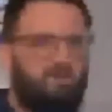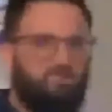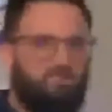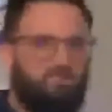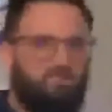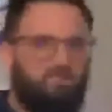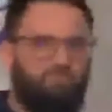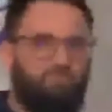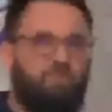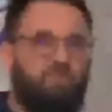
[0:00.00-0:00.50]

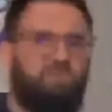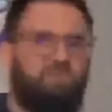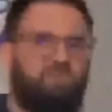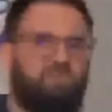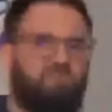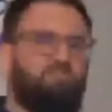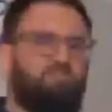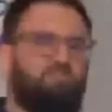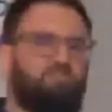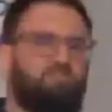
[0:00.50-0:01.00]

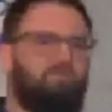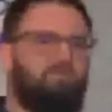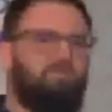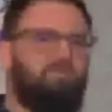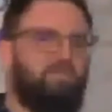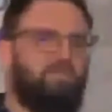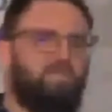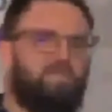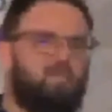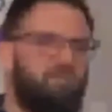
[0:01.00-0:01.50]
stressed
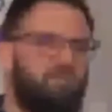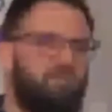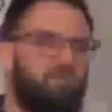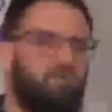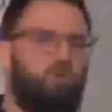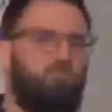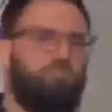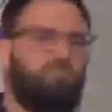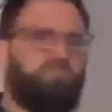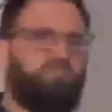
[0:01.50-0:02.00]
and
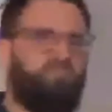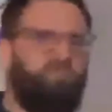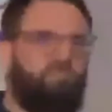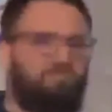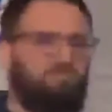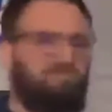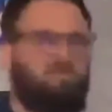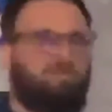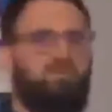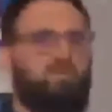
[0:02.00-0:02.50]
halted
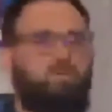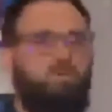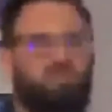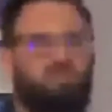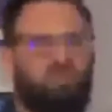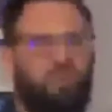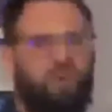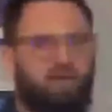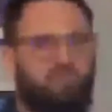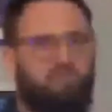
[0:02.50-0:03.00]
a
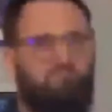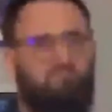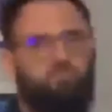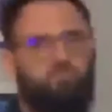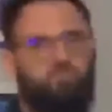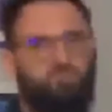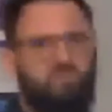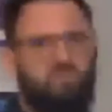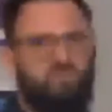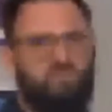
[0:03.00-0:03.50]
lot of
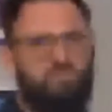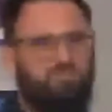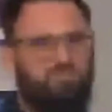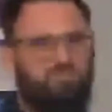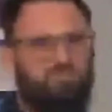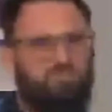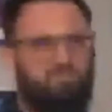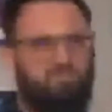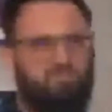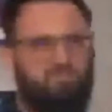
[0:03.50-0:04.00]

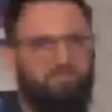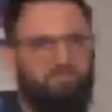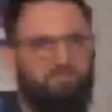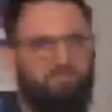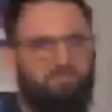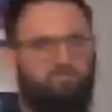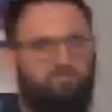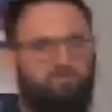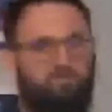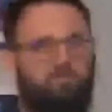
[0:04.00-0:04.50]
production
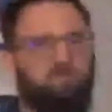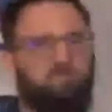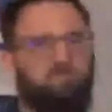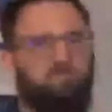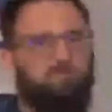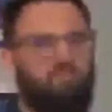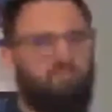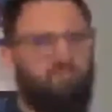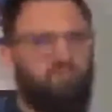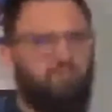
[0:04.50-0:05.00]

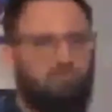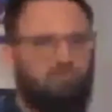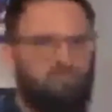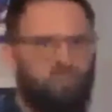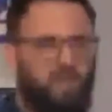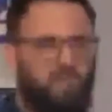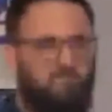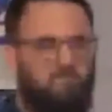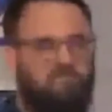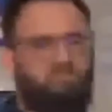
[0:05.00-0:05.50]
for
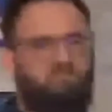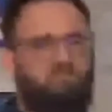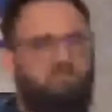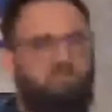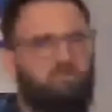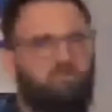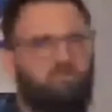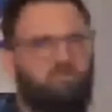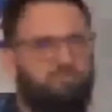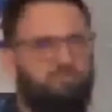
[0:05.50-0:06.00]
graphics
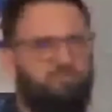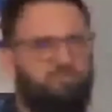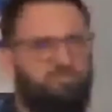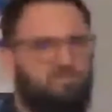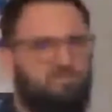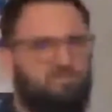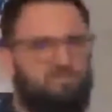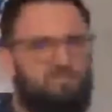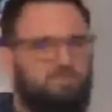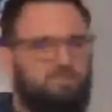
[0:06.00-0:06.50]
cards.
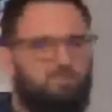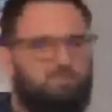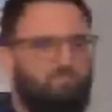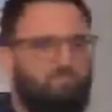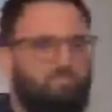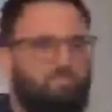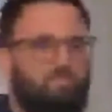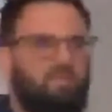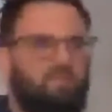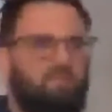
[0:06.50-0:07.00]

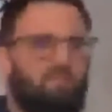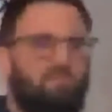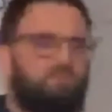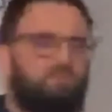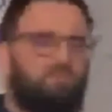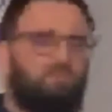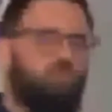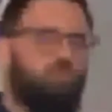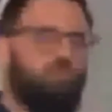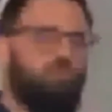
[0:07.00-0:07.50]

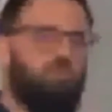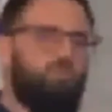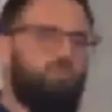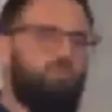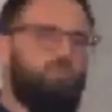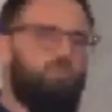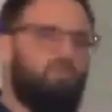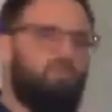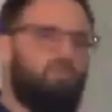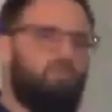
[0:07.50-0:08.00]
So
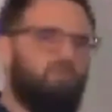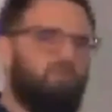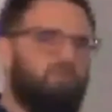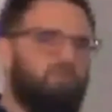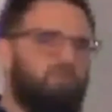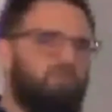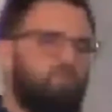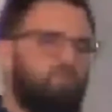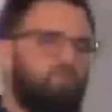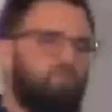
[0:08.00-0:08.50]

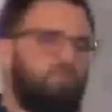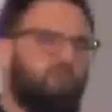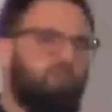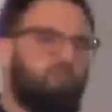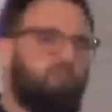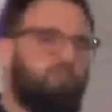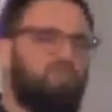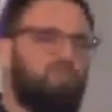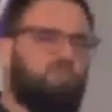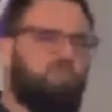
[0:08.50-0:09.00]

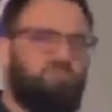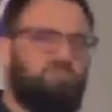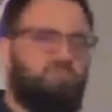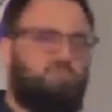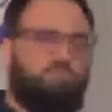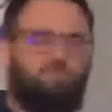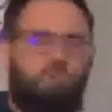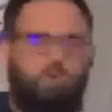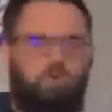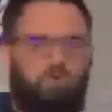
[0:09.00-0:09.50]
pre-builds
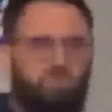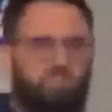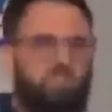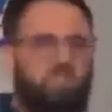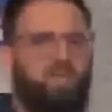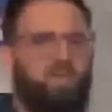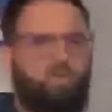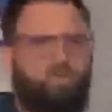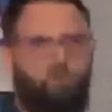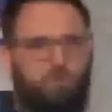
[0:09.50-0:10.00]
have always
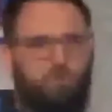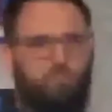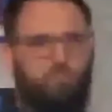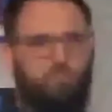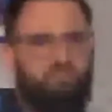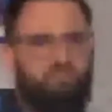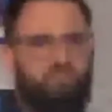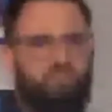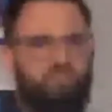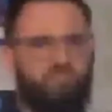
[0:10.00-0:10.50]
had a
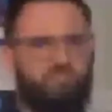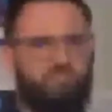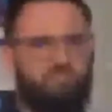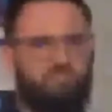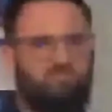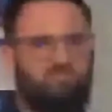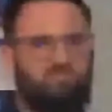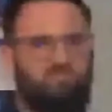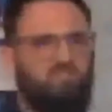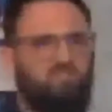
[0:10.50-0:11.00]

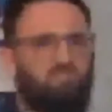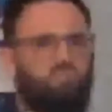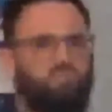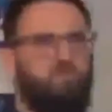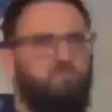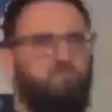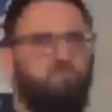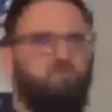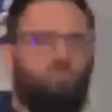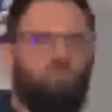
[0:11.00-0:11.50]
reputation of
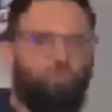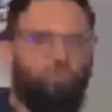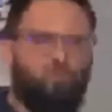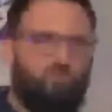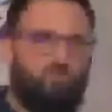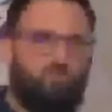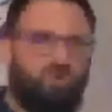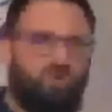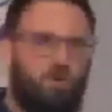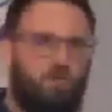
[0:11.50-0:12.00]
being poor in
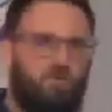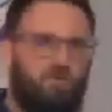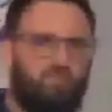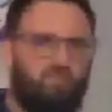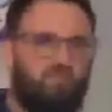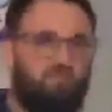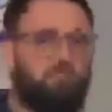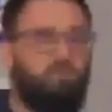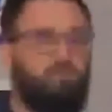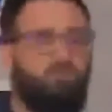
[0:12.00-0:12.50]

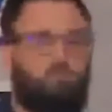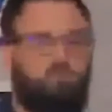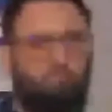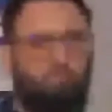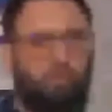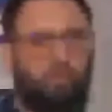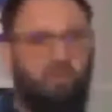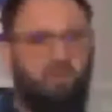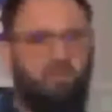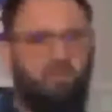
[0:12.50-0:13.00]
quality and
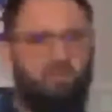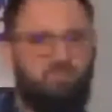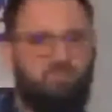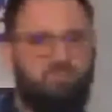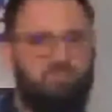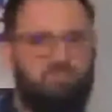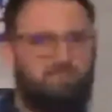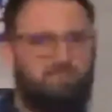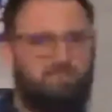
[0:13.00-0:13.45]
overpriced.